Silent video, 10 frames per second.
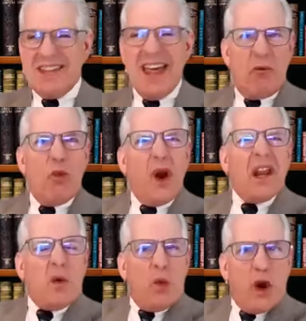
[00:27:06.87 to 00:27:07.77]
Is that
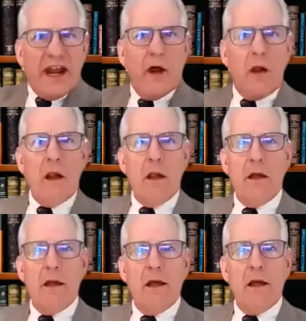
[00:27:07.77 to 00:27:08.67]
really real?
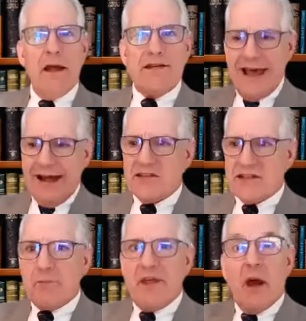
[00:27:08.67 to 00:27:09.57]
Is
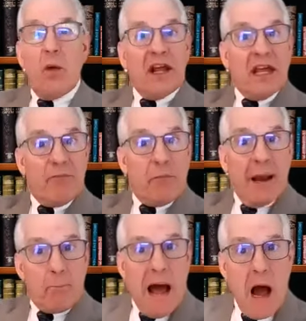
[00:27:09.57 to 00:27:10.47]
that something I want to
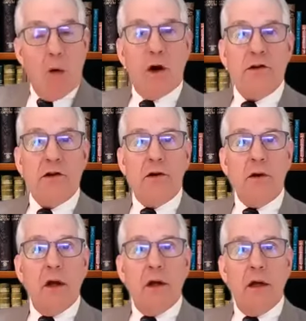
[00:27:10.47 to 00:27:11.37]
give my power
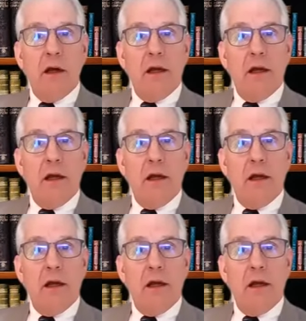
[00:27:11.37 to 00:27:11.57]
to?